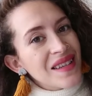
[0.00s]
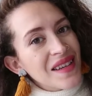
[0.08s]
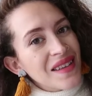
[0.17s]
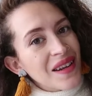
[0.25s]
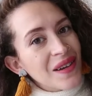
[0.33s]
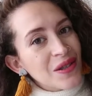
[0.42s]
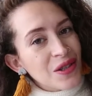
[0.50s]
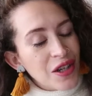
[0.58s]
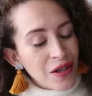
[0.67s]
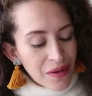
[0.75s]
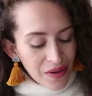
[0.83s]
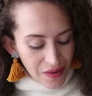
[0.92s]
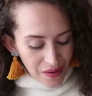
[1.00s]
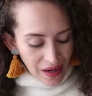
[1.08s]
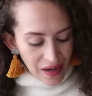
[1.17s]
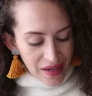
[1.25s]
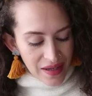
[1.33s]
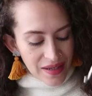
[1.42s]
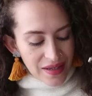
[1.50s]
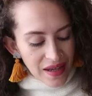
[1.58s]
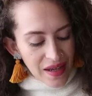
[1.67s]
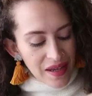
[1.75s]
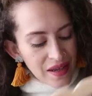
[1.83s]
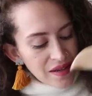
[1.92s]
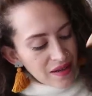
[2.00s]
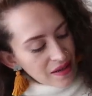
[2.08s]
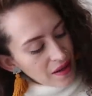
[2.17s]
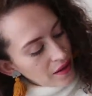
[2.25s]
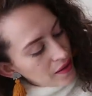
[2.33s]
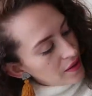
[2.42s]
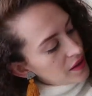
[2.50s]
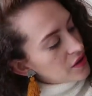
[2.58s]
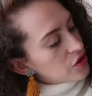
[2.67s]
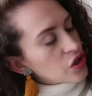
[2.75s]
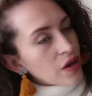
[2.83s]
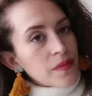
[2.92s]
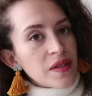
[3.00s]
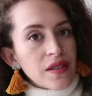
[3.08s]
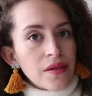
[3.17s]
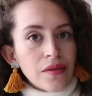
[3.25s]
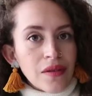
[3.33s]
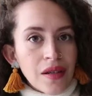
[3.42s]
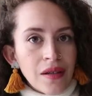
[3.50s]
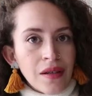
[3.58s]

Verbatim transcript: thing that I'll share with you guys is this jumpsuit.